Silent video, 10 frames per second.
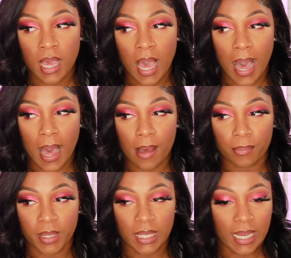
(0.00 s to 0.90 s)

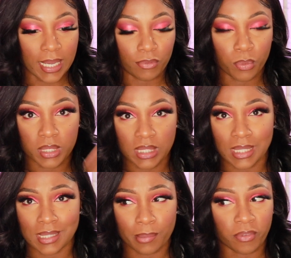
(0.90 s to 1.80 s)
But yeah, if you want to see a
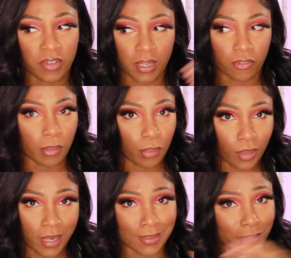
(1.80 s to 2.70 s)
separate video for my
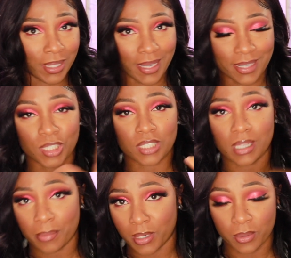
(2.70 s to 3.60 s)
brows and my lashes, just let
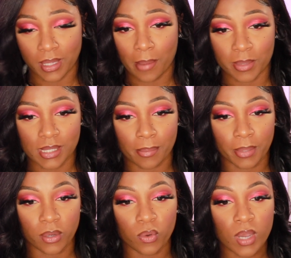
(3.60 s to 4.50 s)
me know in the comments down
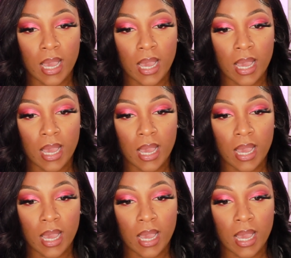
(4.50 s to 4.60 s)
below.